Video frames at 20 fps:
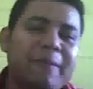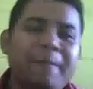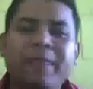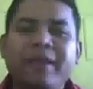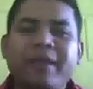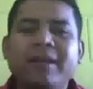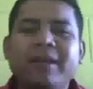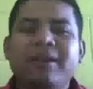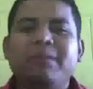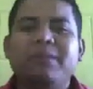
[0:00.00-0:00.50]

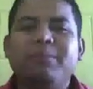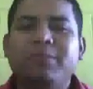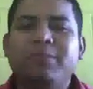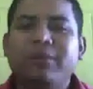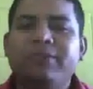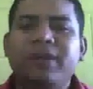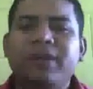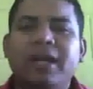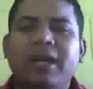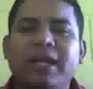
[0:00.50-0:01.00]
Burj
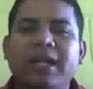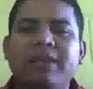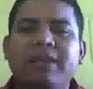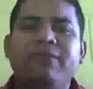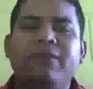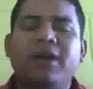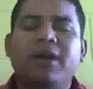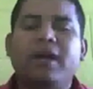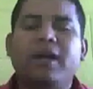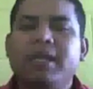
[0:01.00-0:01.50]
Khalifa is
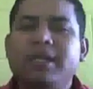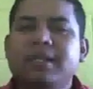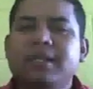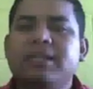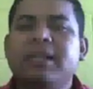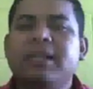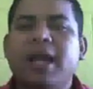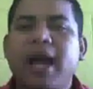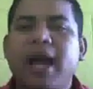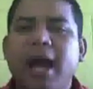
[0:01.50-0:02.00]
the
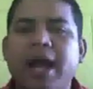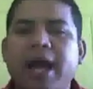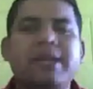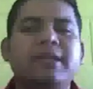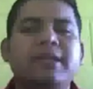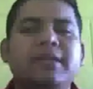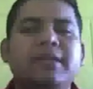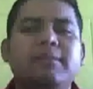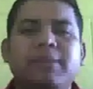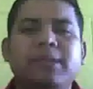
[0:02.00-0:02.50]
highest
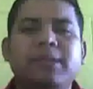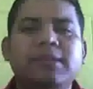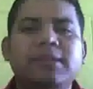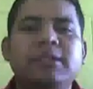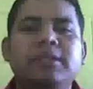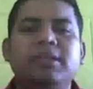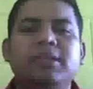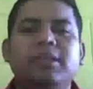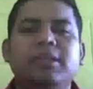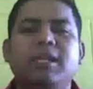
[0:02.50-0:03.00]
building
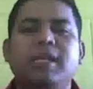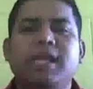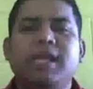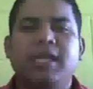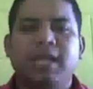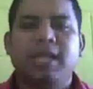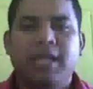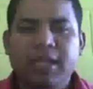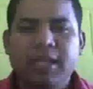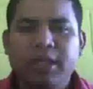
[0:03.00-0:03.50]
in the
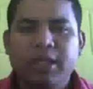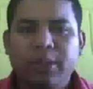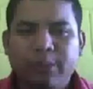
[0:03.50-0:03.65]
world.